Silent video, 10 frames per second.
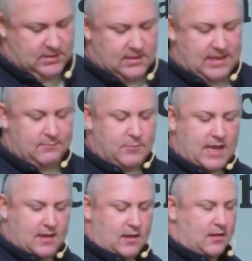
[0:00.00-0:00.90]
and by
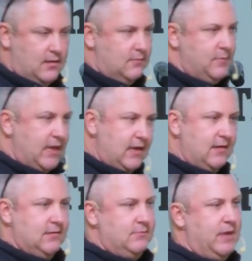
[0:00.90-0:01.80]
all
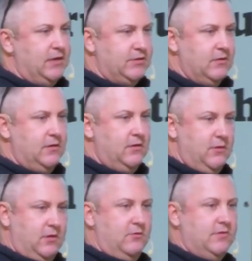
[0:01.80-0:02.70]
means, make sure you
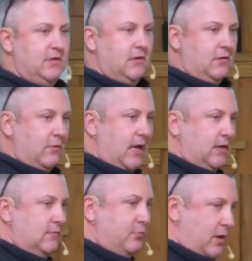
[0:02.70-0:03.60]
use the
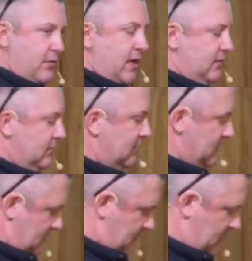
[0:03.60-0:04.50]
correct pronouns.
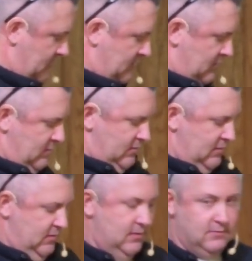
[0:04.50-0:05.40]

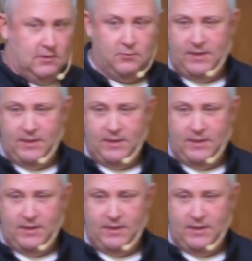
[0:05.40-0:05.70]
Well, we're